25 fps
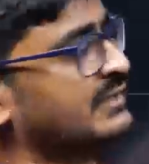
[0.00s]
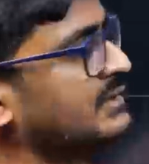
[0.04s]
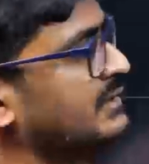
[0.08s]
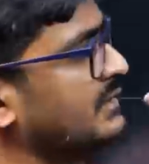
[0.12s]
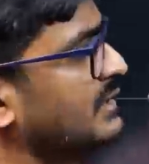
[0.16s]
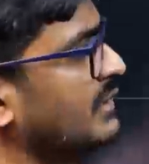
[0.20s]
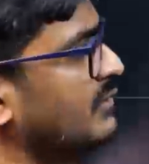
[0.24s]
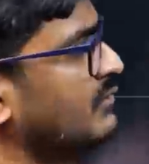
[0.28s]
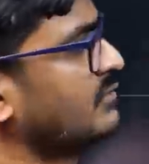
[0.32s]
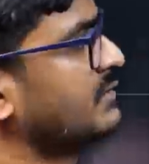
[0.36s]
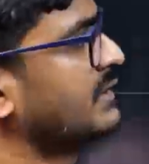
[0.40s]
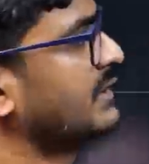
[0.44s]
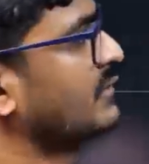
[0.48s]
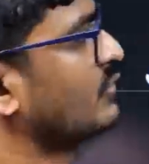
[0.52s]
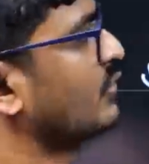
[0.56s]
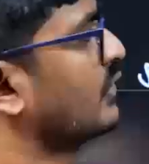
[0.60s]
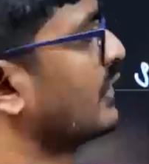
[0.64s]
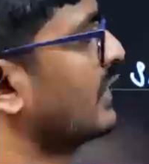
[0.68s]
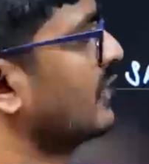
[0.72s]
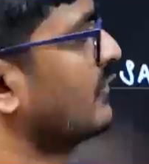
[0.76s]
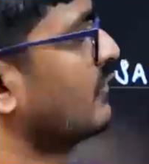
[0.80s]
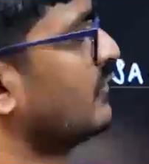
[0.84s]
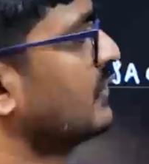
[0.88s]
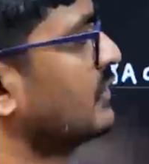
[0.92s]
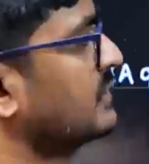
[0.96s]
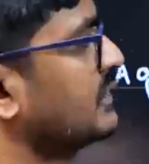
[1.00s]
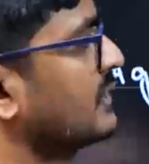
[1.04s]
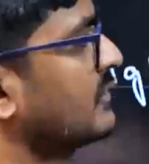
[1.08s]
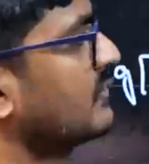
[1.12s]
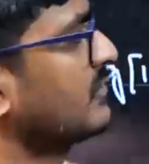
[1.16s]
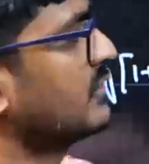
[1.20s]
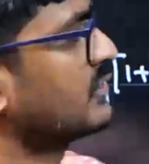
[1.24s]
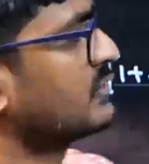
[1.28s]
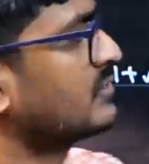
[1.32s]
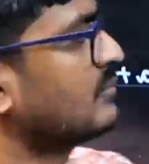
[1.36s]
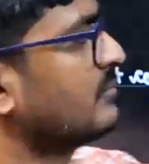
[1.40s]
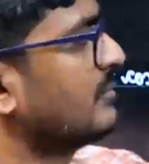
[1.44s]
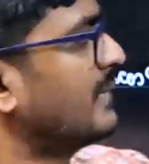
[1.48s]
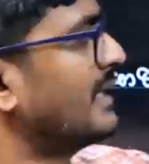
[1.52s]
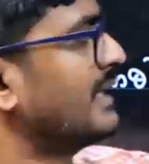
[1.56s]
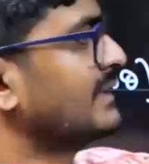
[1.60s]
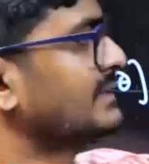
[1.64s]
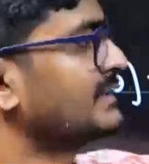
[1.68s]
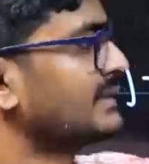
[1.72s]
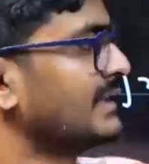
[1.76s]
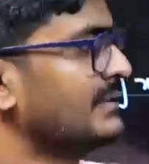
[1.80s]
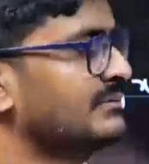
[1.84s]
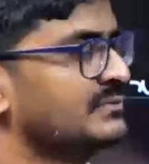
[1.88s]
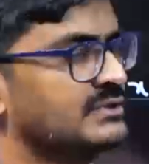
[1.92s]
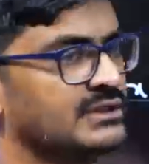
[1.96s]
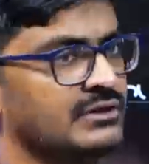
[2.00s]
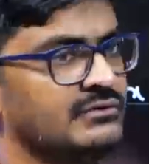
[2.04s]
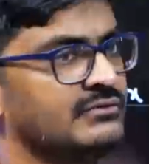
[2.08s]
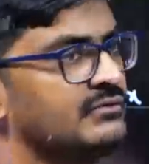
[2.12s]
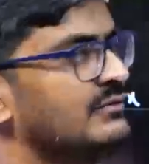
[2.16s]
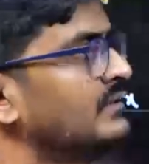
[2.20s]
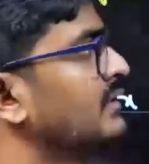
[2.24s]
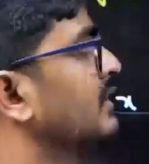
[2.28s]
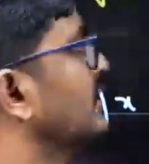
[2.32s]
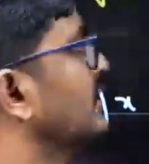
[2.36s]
Now the total force equals to mass times of